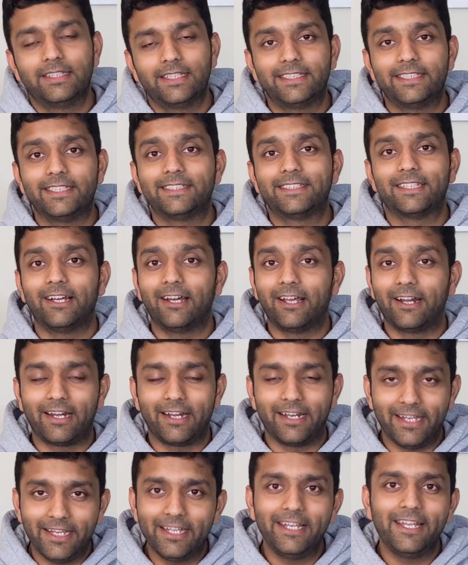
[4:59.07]
This is a
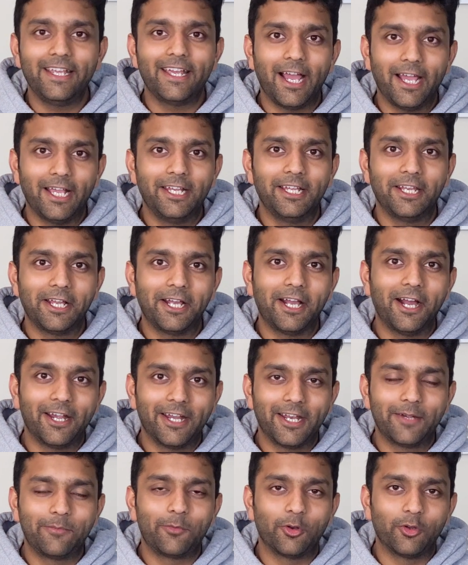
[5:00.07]
really highly
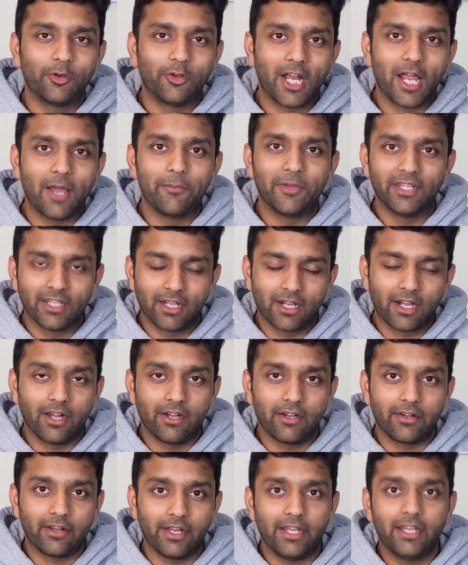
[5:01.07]
regarded program in the
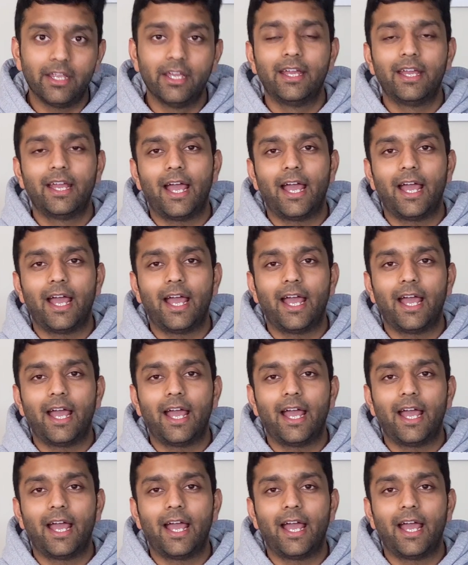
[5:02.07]
country.